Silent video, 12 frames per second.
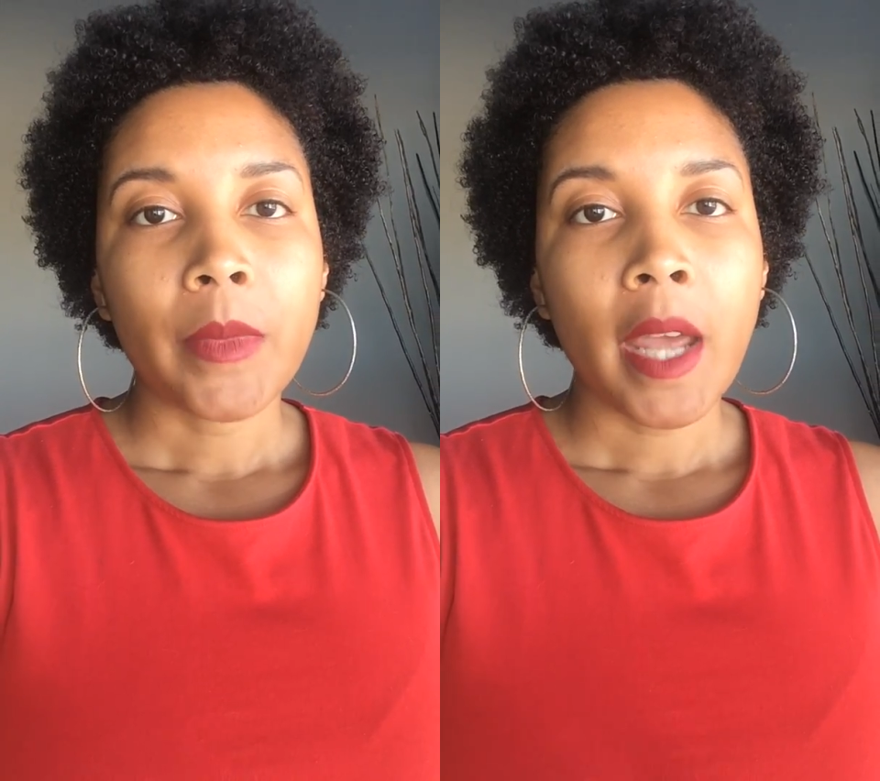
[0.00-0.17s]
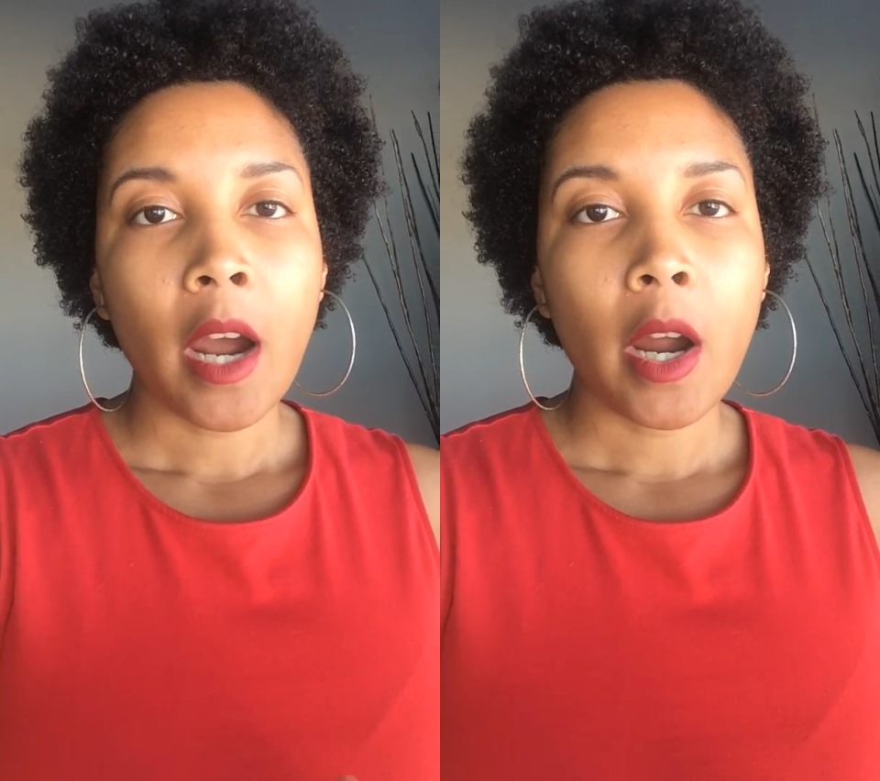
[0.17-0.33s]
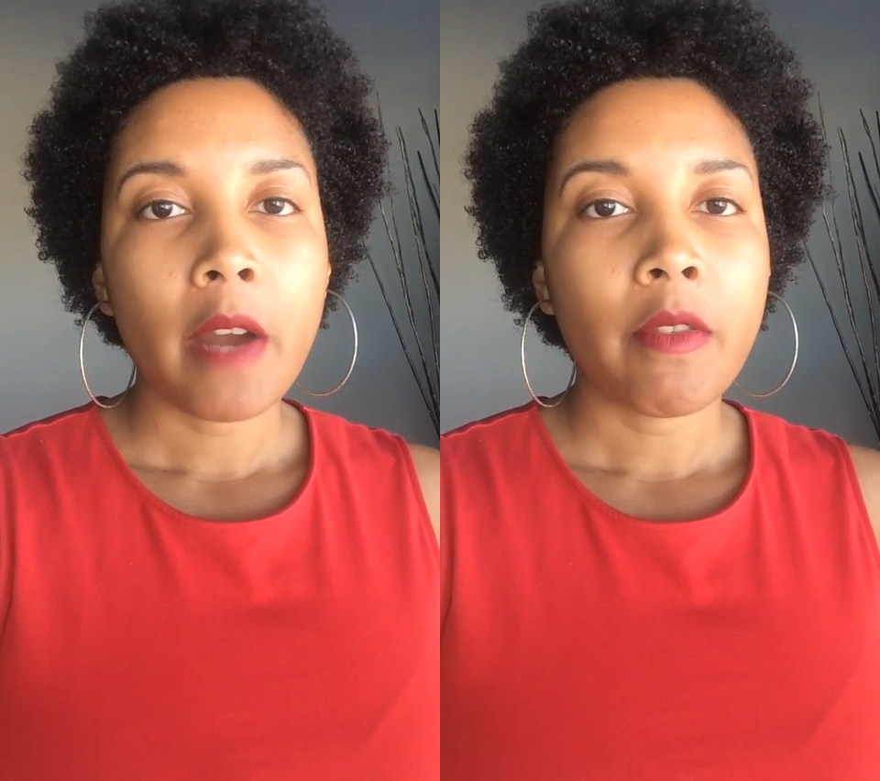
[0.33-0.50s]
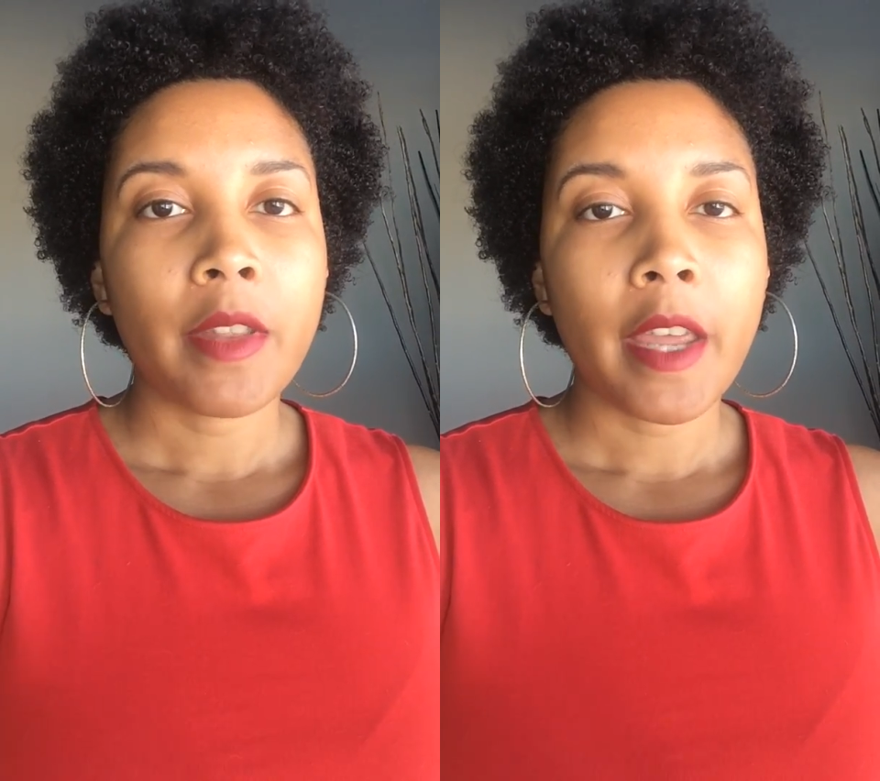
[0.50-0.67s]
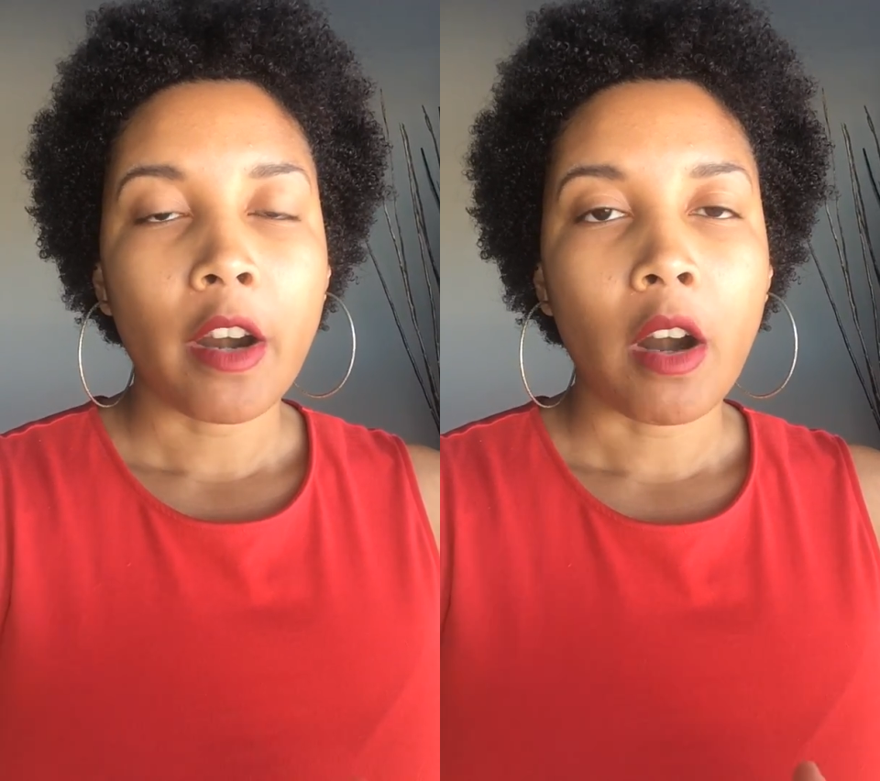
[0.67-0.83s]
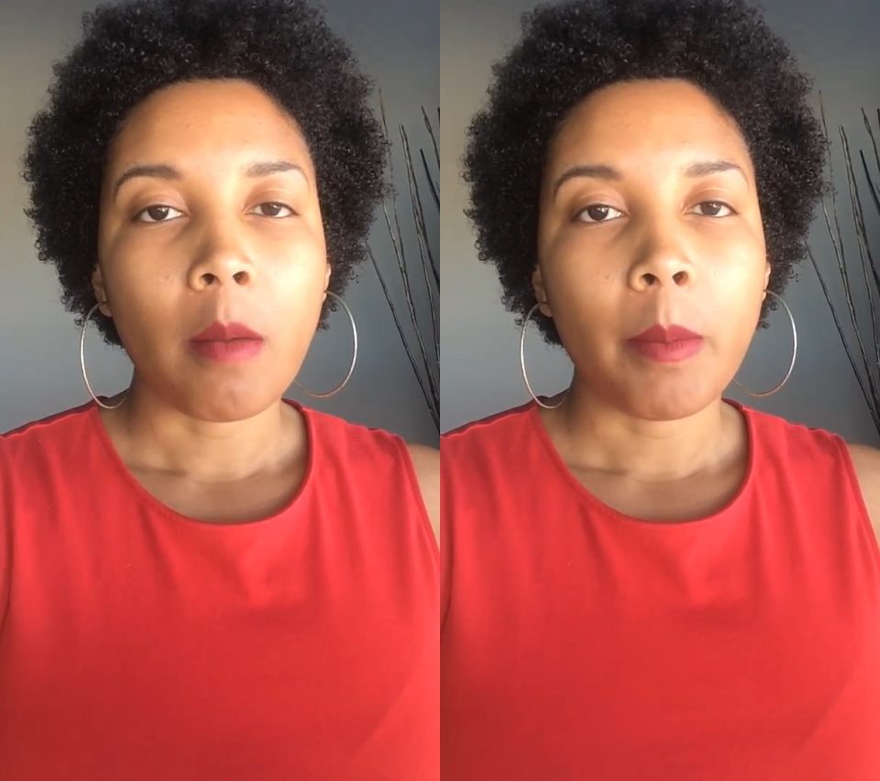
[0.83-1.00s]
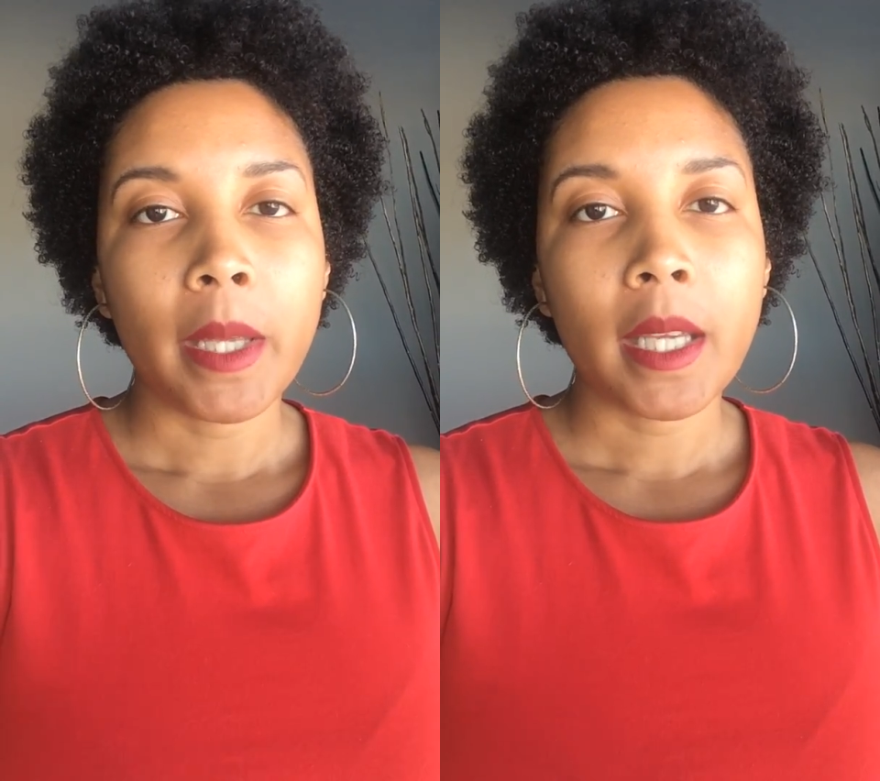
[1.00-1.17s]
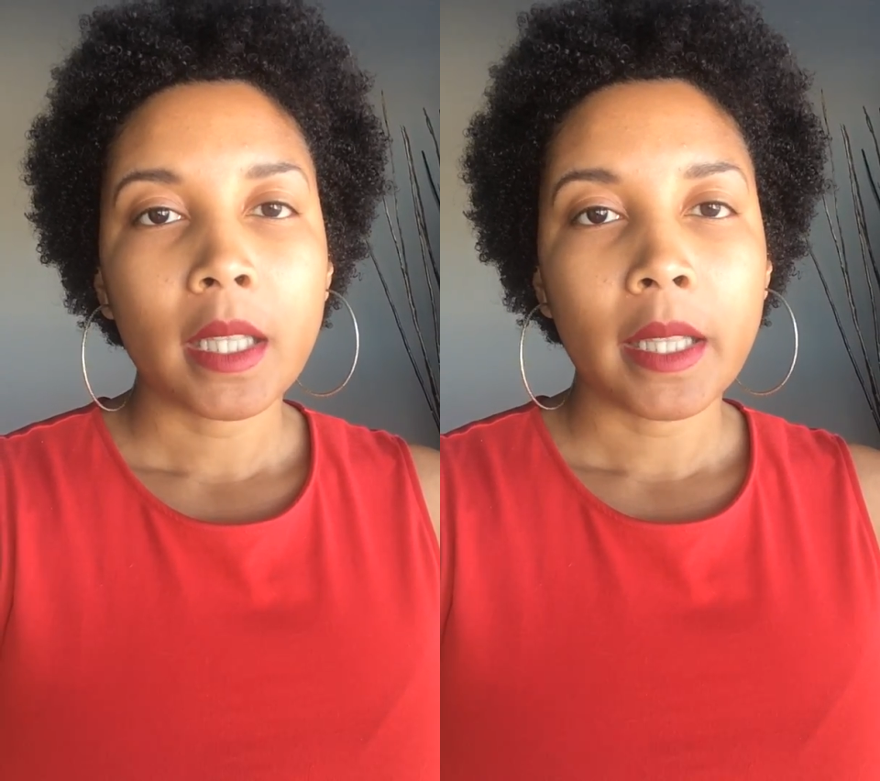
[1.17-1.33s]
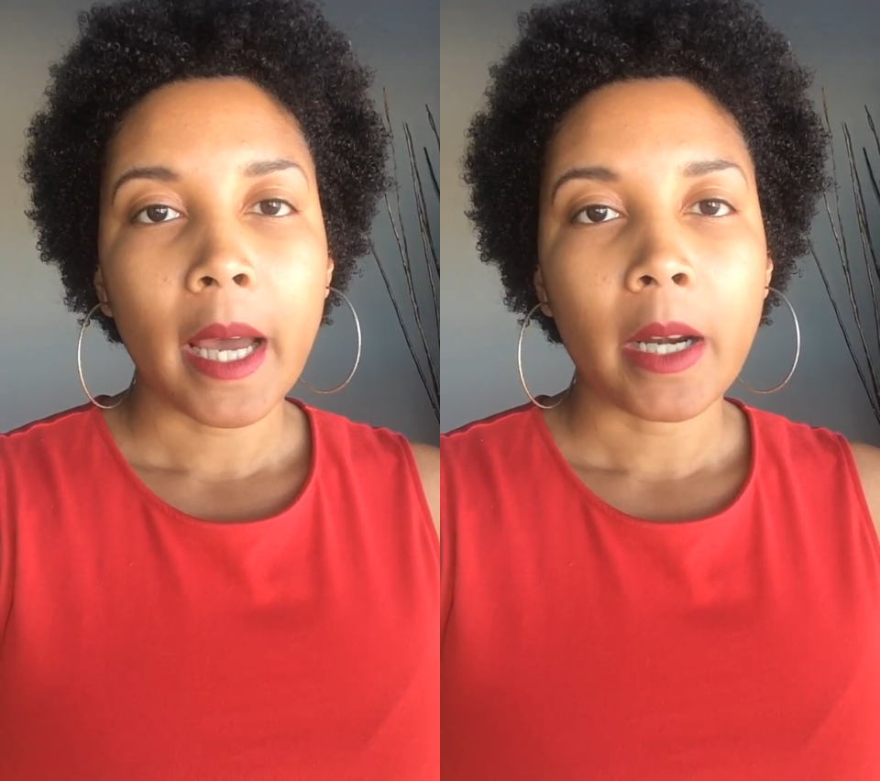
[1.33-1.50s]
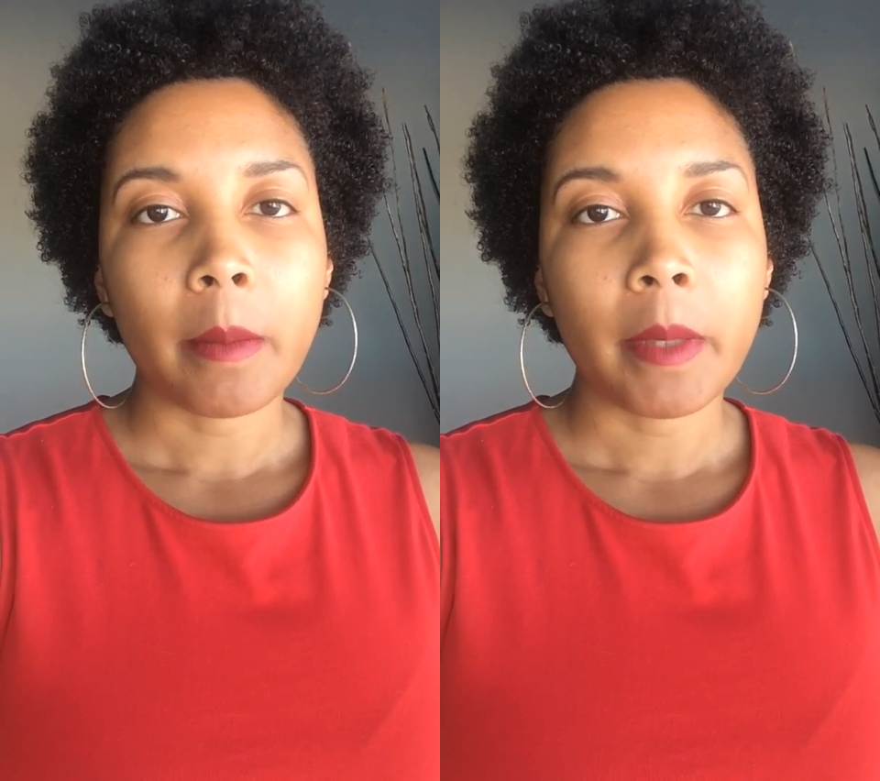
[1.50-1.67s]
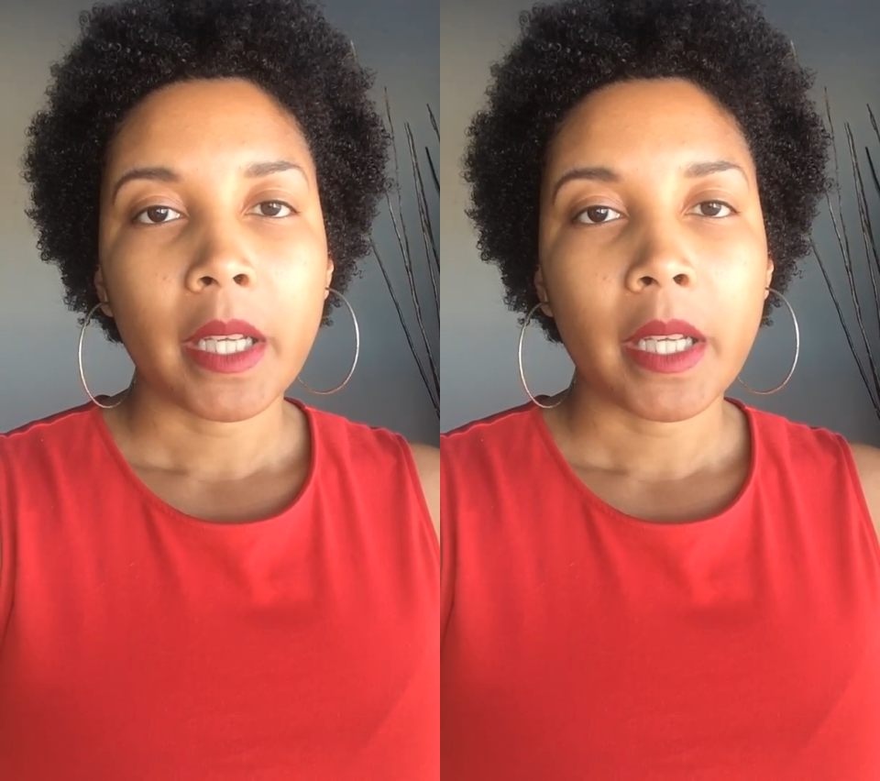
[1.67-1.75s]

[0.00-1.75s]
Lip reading: However, they are a bit clouded